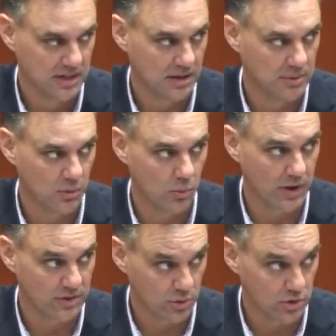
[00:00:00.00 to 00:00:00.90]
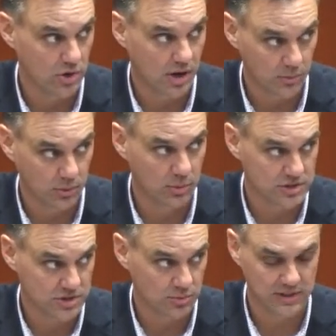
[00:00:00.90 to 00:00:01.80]
about whether or not we
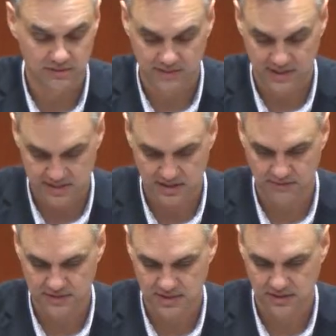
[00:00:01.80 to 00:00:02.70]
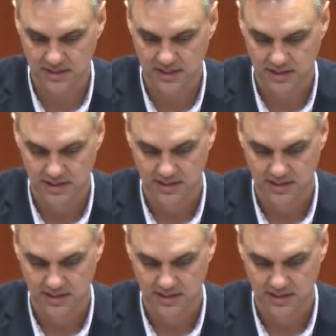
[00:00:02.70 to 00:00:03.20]
wish to reinvest in that facility.